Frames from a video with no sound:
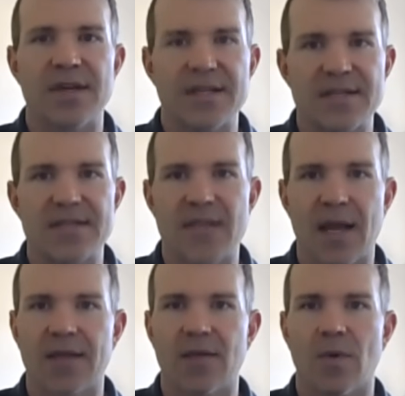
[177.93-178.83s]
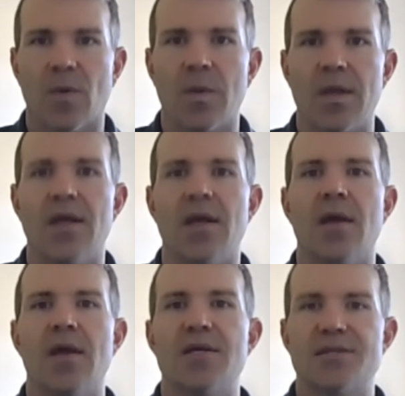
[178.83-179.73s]
it's exactly what we
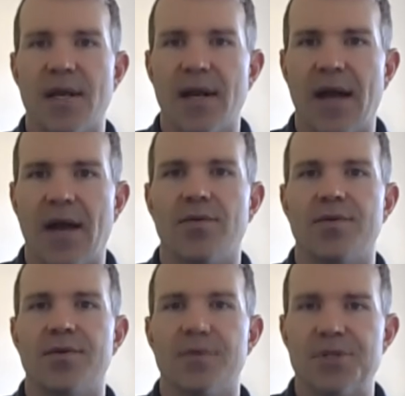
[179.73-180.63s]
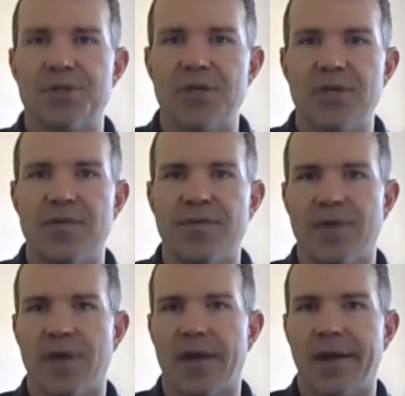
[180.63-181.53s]
set out to achieve
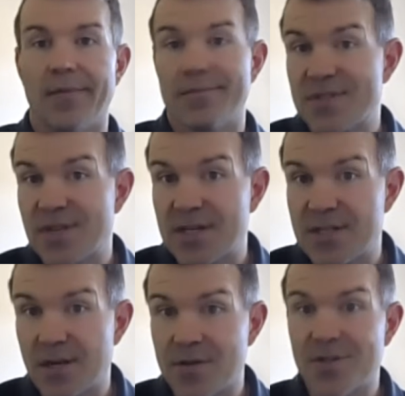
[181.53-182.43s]
6 years